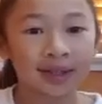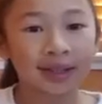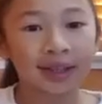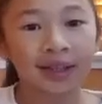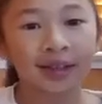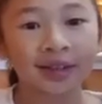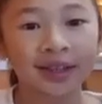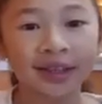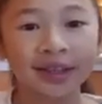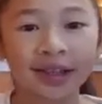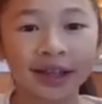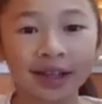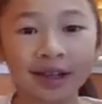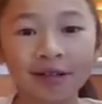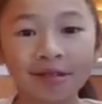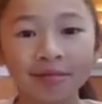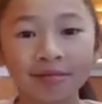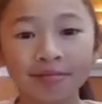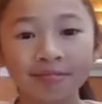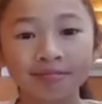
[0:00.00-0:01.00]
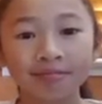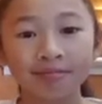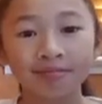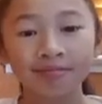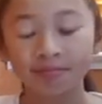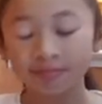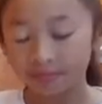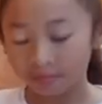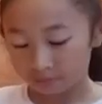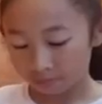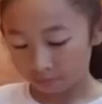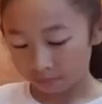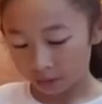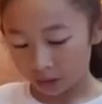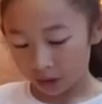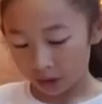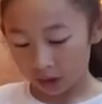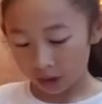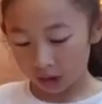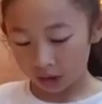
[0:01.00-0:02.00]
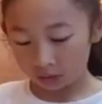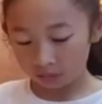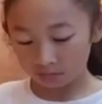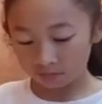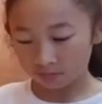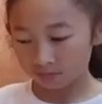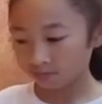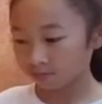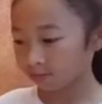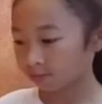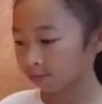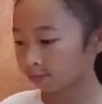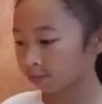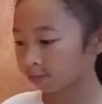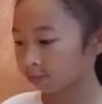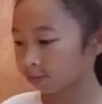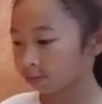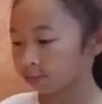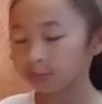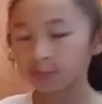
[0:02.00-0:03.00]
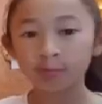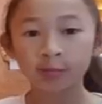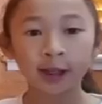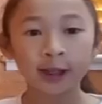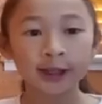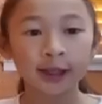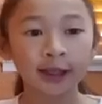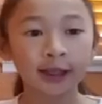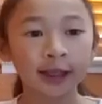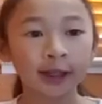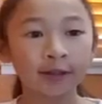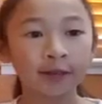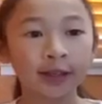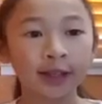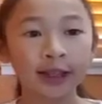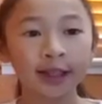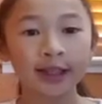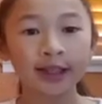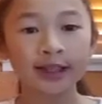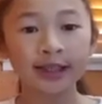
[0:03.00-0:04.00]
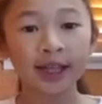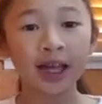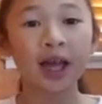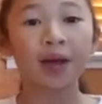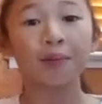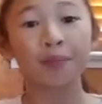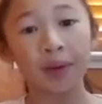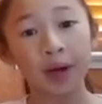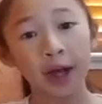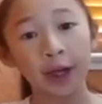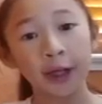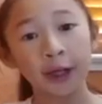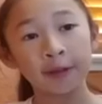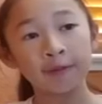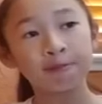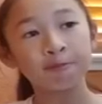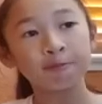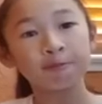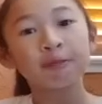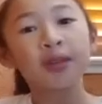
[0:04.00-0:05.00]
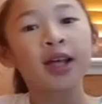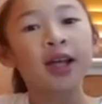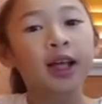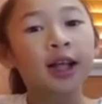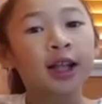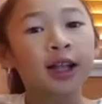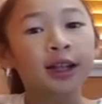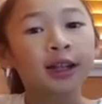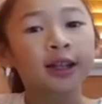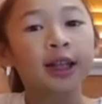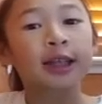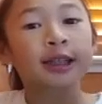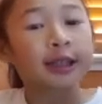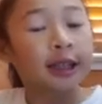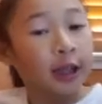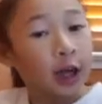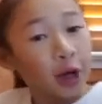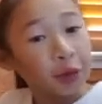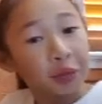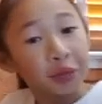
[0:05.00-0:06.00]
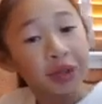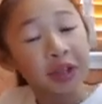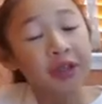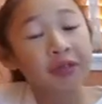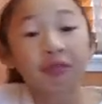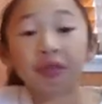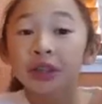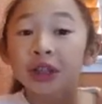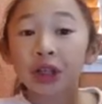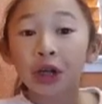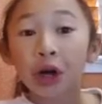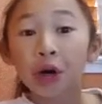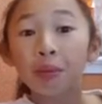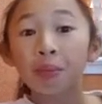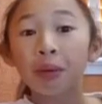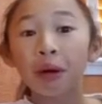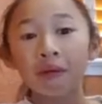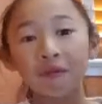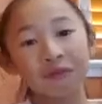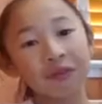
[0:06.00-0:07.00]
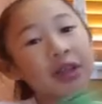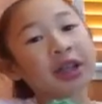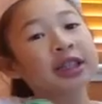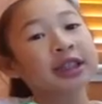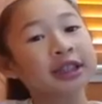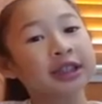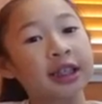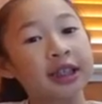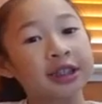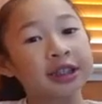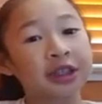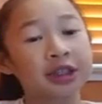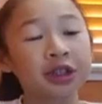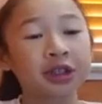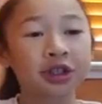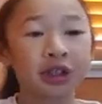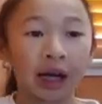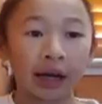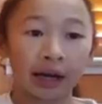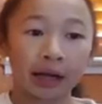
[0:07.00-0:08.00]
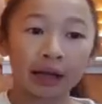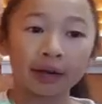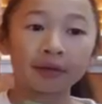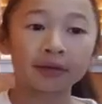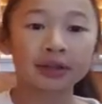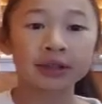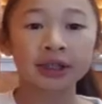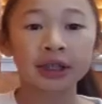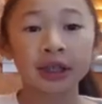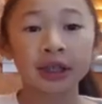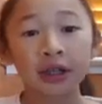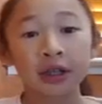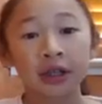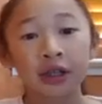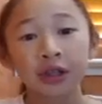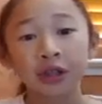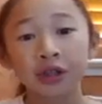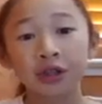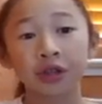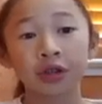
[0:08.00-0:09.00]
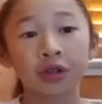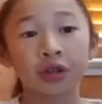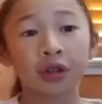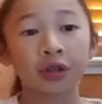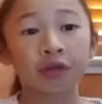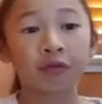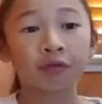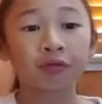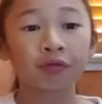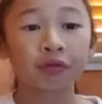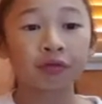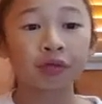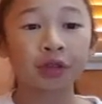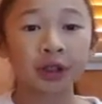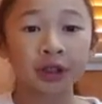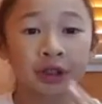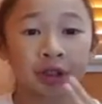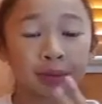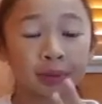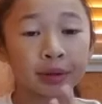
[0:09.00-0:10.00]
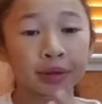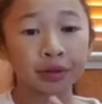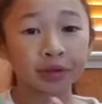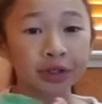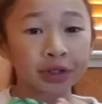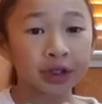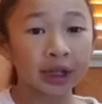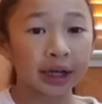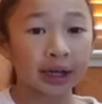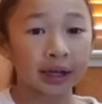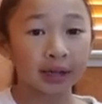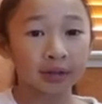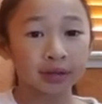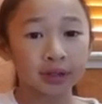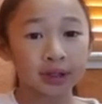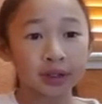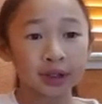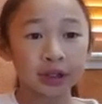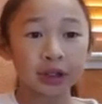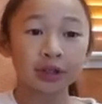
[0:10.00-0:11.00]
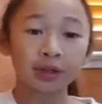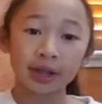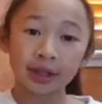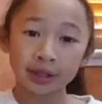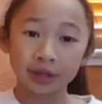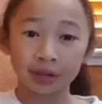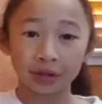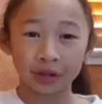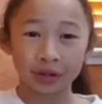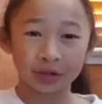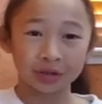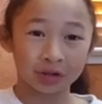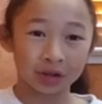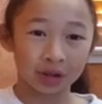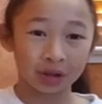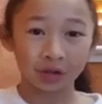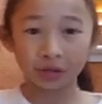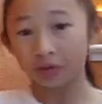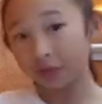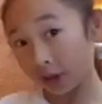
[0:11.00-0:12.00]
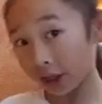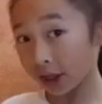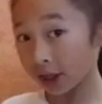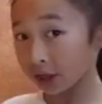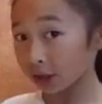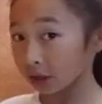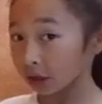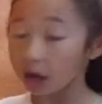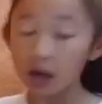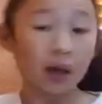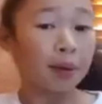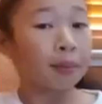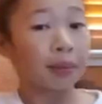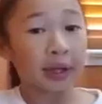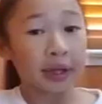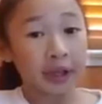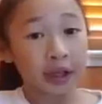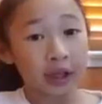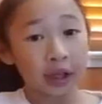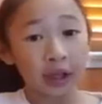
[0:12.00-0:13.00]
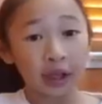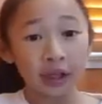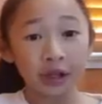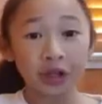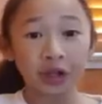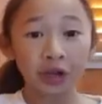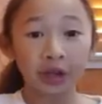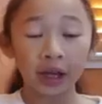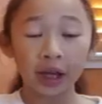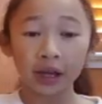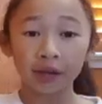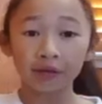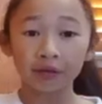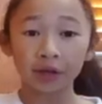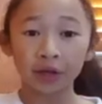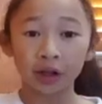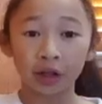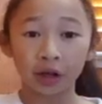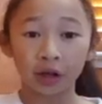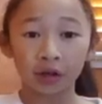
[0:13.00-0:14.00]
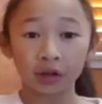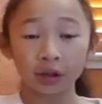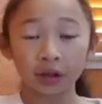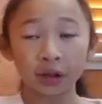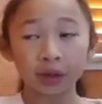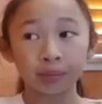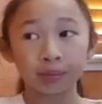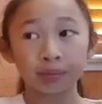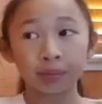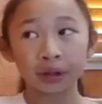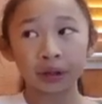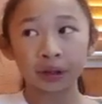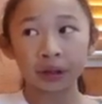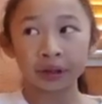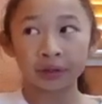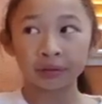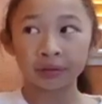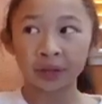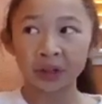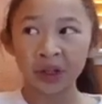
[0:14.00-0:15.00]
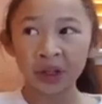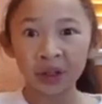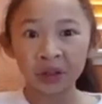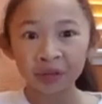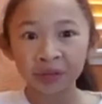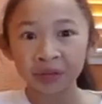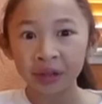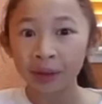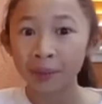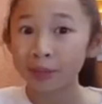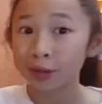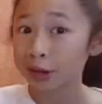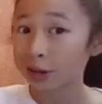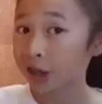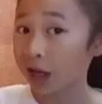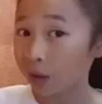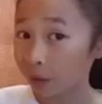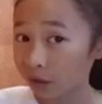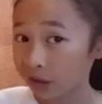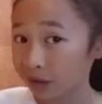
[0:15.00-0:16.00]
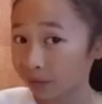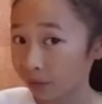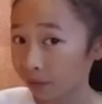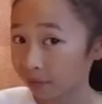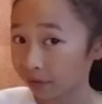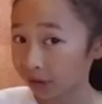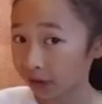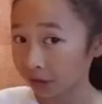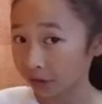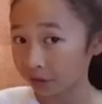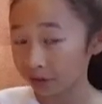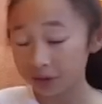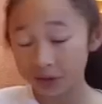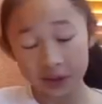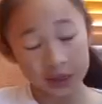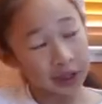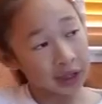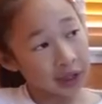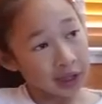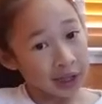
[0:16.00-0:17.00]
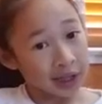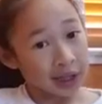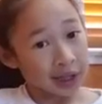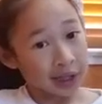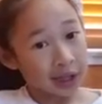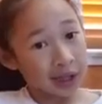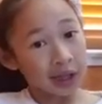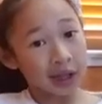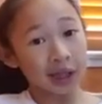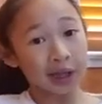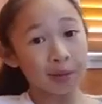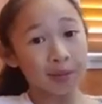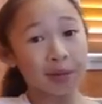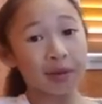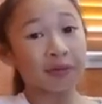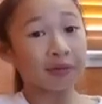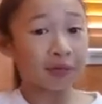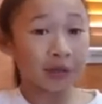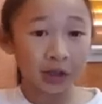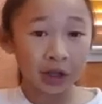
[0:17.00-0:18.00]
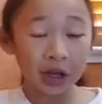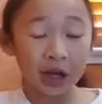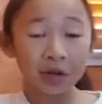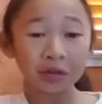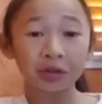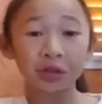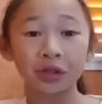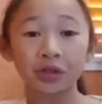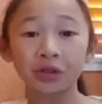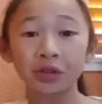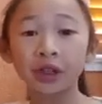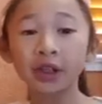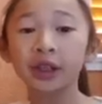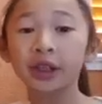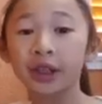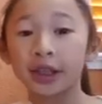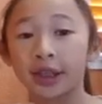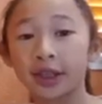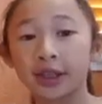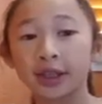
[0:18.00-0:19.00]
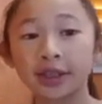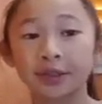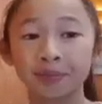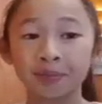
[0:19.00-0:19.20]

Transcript: area now. There's nothing really to say, but let's get on with this video. But first, let's do shoutouts. So there's going to be 3 shoutouts. You guys know the drill, right? But it's okay if you don't, but if you don't, that means you're not watching my videos. If you don't, the drill is